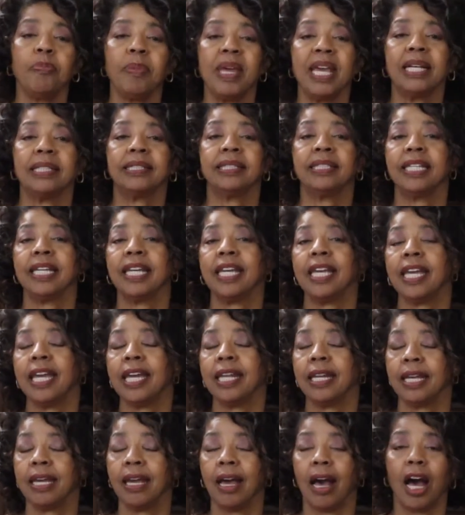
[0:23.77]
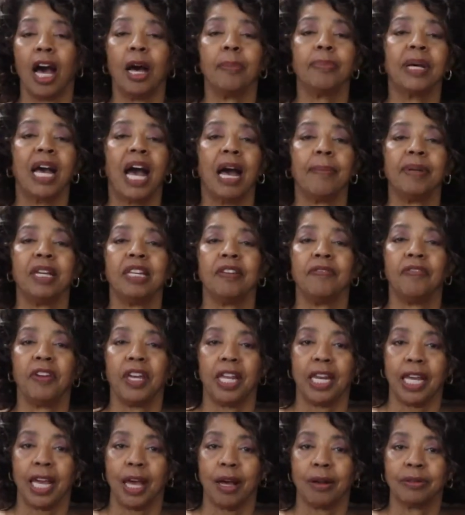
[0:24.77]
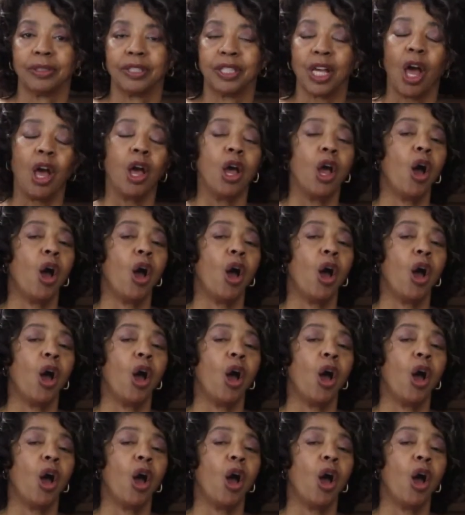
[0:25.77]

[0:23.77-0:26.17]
miss any upcoming videos.